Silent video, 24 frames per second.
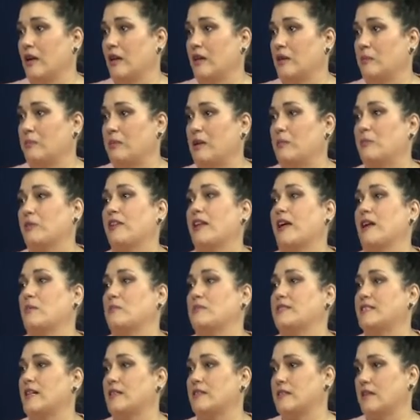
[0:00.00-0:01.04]
on the people that I'm
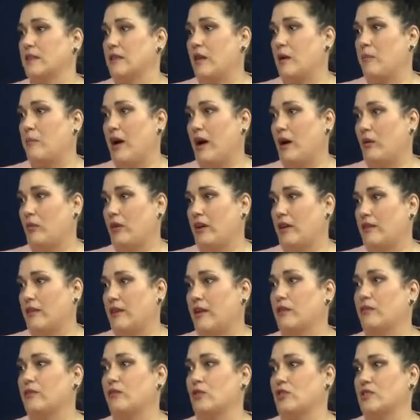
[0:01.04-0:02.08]
sending them out with
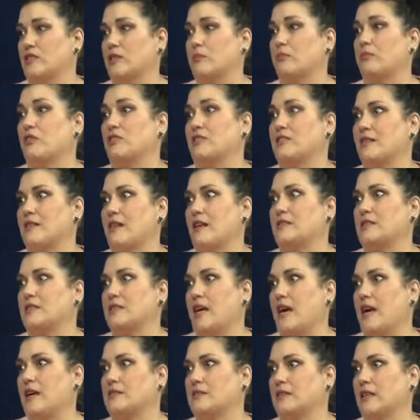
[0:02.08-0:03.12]
and, of course, the person that's
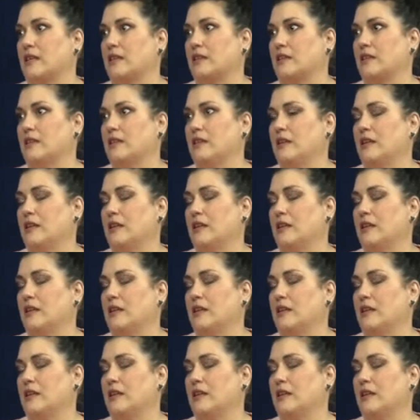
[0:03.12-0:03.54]
asking.